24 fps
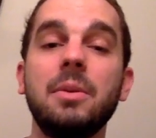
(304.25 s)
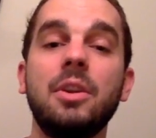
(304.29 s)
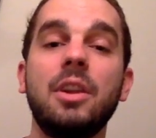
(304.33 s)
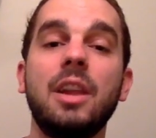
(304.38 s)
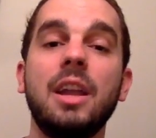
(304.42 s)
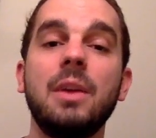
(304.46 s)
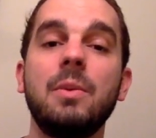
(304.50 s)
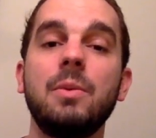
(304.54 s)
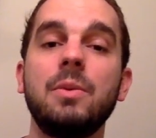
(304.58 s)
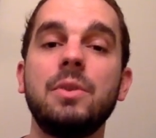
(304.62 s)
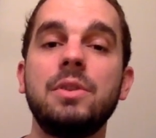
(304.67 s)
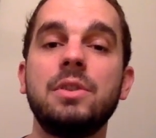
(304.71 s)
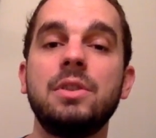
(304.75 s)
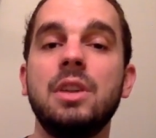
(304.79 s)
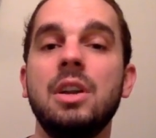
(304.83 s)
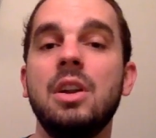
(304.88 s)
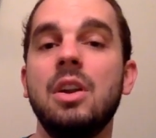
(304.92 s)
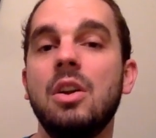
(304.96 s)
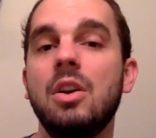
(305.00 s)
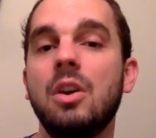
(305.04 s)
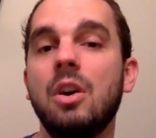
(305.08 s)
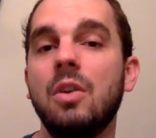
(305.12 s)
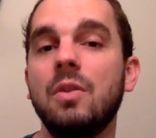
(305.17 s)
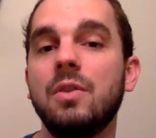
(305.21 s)
of the language
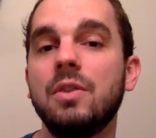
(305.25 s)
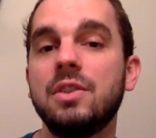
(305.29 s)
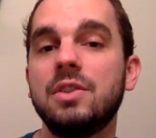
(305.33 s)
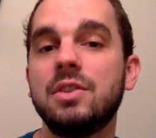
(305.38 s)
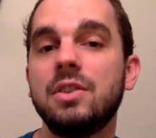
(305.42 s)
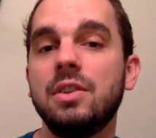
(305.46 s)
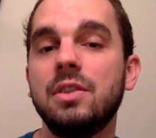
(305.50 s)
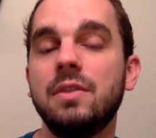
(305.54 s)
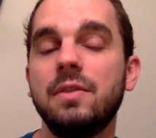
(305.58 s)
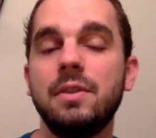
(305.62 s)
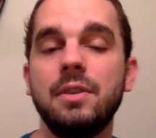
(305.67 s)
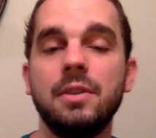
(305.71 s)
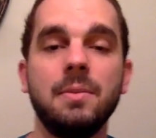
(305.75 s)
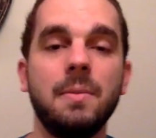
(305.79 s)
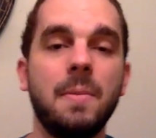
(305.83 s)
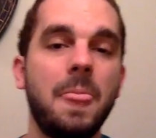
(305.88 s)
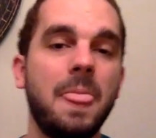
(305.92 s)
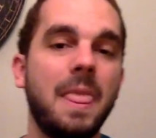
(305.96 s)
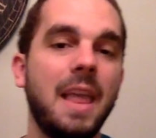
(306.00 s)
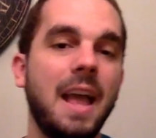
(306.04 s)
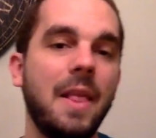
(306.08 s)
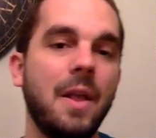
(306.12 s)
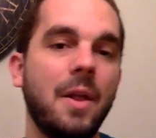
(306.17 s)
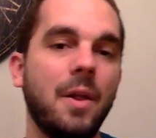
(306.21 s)
on the server,
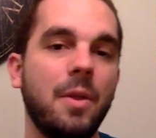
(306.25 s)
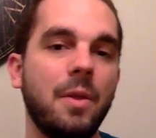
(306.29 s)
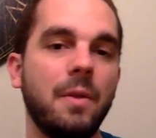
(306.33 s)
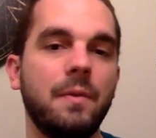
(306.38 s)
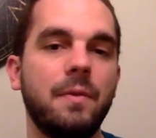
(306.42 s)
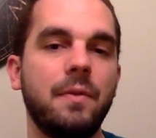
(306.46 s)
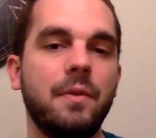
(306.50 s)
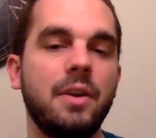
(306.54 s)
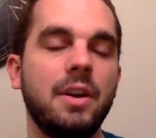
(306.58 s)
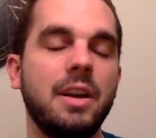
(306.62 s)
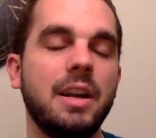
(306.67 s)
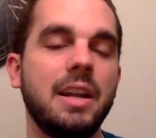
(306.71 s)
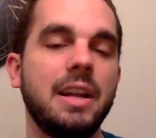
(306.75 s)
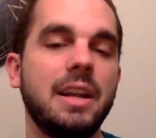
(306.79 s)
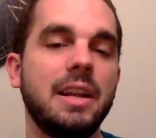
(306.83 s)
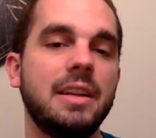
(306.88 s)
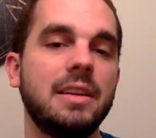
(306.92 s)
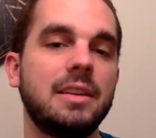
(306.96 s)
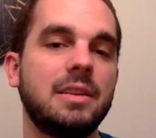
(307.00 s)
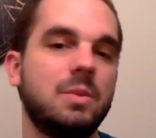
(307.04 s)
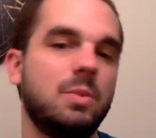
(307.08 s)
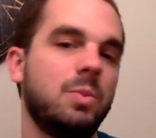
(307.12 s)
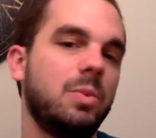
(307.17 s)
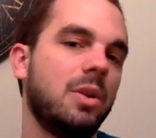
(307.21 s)
and then on the front
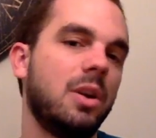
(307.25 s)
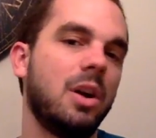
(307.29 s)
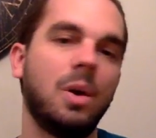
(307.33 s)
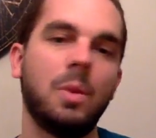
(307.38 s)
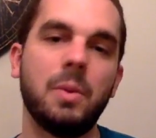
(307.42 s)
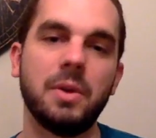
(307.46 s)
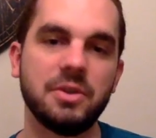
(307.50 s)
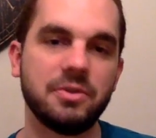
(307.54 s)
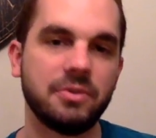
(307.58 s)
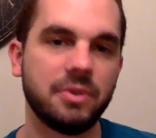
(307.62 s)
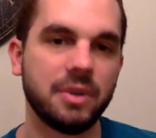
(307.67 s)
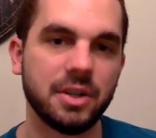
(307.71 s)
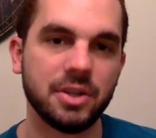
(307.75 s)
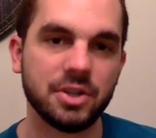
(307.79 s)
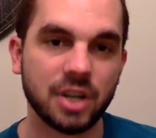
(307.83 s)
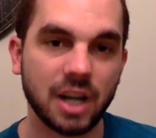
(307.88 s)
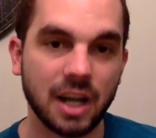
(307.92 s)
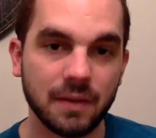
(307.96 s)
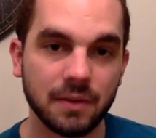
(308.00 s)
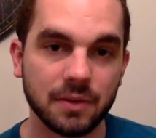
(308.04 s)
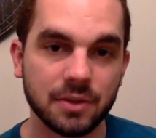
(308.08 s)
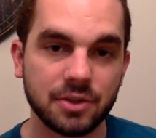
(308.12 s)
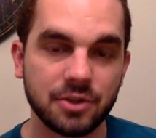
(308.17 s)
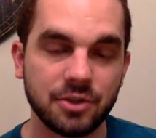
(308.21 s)
end, we always run
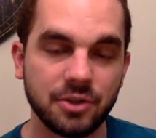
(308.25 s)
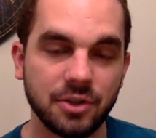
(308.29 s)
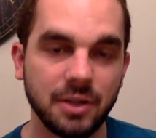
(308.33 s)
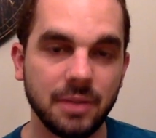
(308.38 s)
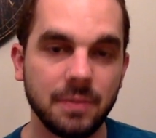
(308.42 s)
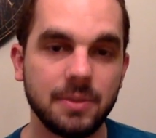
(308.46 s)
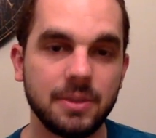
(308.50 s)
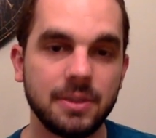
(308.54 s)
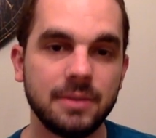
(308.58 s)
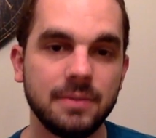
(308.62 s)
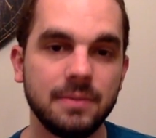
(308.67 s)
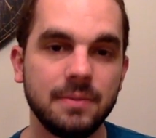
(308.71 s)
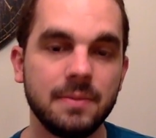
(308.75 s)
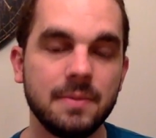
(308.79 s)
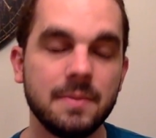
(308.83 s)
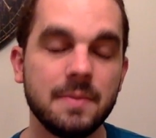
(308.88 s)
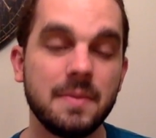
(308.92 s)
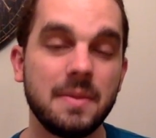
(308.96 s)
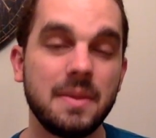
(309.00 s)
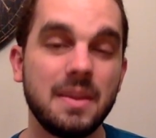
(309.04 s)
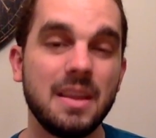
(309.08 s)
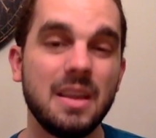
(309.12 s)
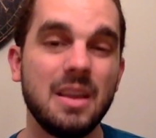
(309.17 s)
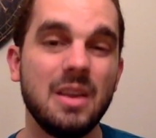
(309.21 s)
JavaScript.
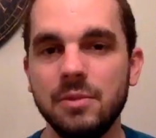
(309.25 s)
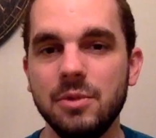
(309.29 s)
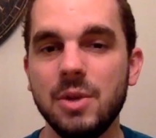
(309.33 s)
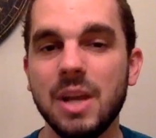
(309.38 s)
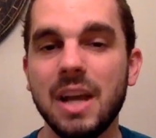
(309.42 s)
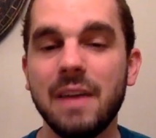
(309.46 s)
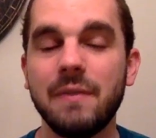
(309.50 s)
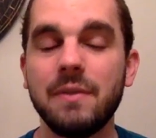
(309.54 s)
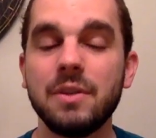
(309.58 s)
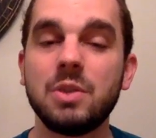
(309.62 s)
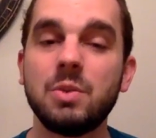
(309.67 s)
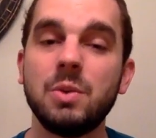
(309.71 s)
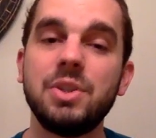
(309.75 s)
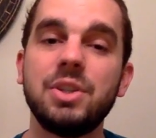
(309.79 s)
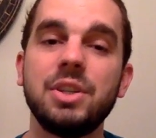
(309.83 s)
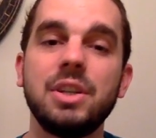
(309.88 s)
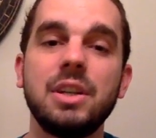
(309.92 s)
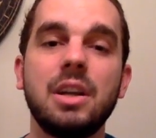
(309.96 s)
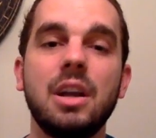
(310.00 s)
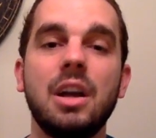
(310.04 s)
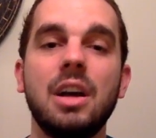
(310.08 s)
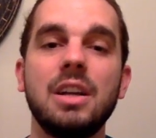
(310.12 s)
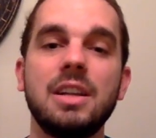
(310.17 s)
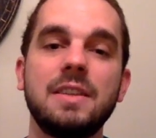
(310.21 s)
You have a switching
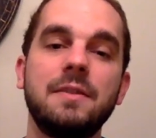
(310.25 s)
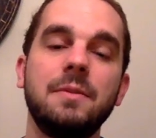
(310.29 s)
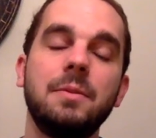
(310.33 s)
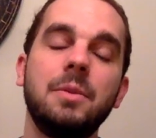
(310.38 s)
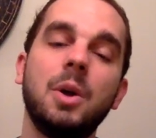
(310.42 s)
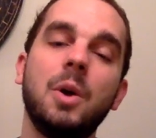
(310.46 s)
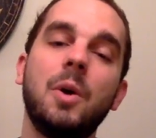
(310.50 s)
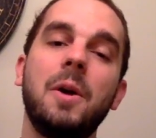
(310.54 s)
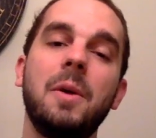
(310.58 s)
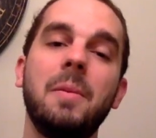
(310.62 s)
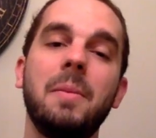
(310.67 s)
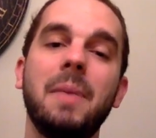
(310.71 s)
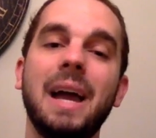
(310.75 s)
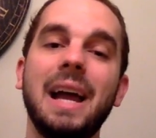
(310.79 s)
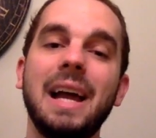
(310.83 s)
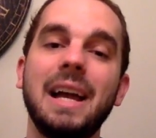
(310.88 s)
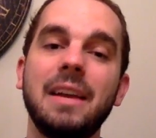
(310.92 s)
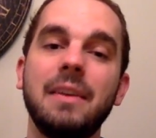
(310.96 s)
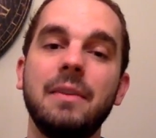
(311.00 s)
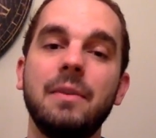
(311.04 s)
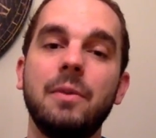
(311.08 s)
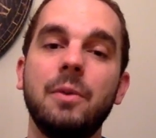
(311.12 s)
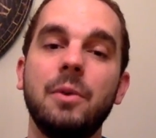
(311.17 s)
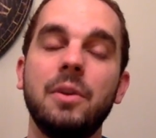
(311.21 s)
cost from going back
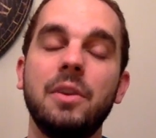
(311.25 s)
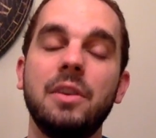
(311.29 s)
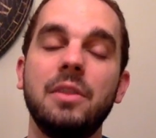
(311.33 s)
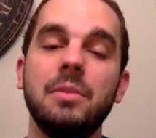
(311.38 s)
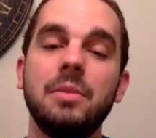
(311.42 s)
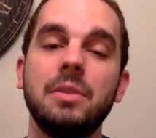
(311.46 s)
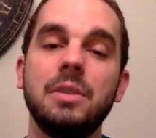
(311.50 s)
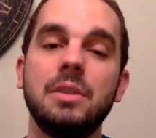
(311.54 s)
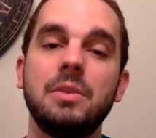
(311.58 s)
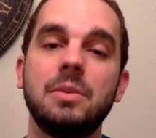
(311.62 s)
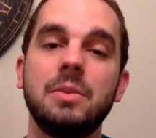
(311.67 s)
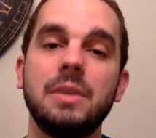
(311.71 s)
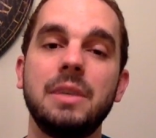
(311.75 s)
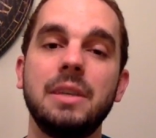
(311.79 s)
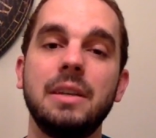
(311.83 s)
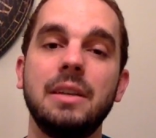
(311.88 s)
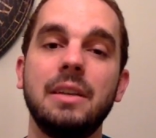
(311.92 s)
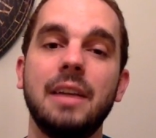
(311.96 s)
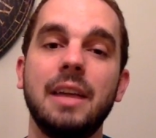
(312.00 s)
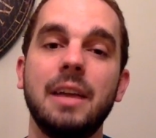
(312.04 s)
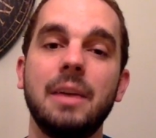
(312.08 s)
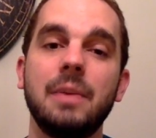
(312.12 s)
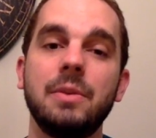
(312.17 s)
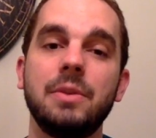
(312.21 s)
and forth in between
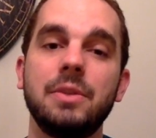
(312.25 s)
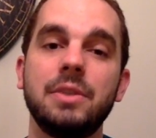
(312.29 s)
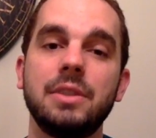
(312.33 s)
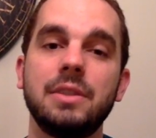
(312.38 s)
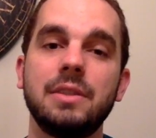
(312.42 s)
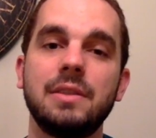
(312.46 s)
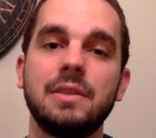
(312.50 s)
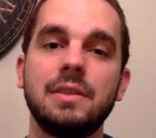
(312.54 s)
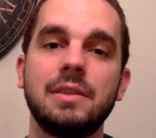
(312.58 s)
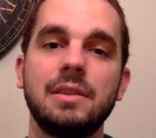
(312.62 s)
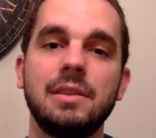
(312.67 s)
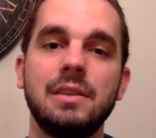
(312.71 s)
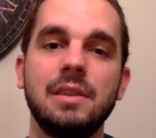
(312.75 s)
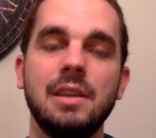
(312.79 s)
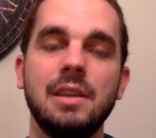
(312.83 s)
languages.